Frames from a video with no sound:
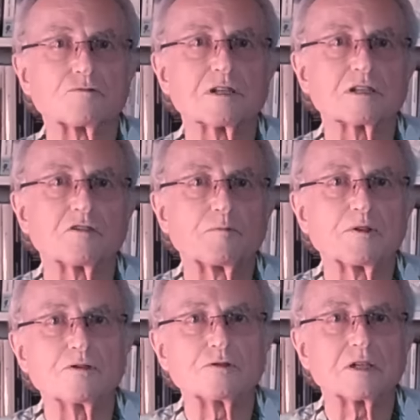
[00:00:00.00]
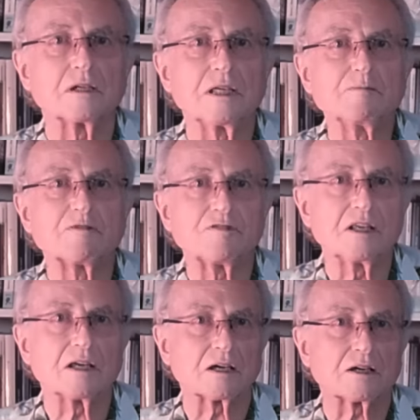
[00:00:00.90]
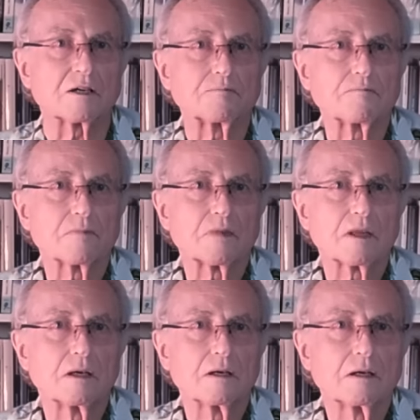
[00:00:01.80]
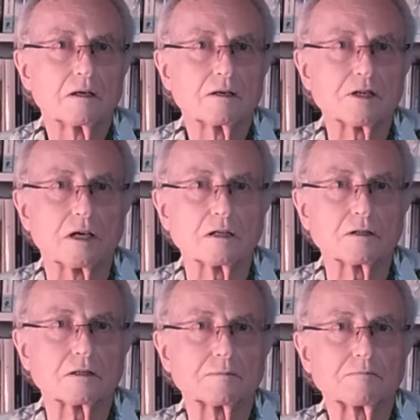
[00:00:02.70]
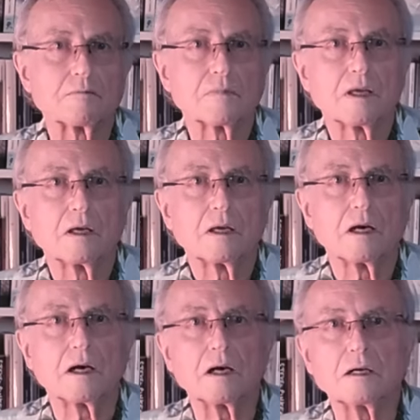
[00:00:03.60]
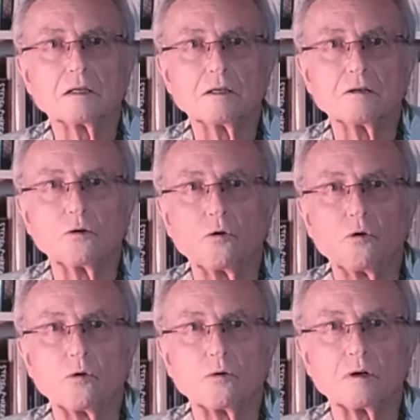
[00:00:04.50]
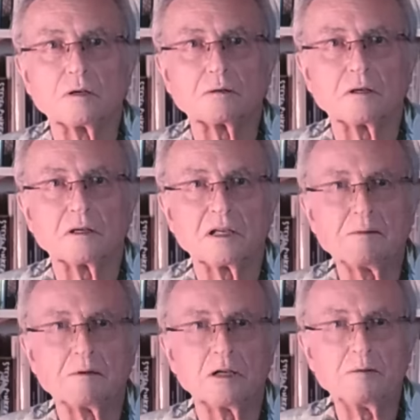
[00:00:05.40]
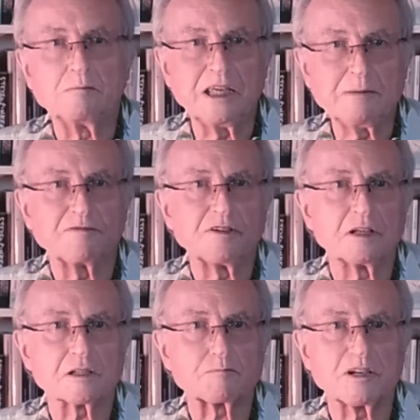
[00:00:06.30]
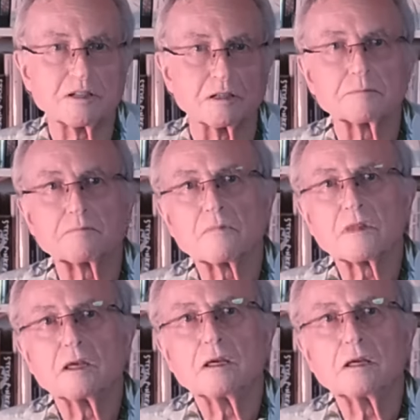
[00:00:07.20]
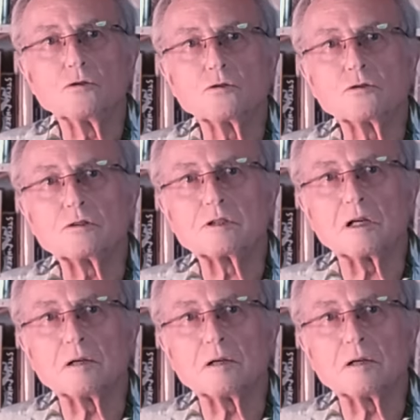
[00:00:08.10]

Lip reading: risk of producing a hemophiliac child or a hemophilia spreader, you could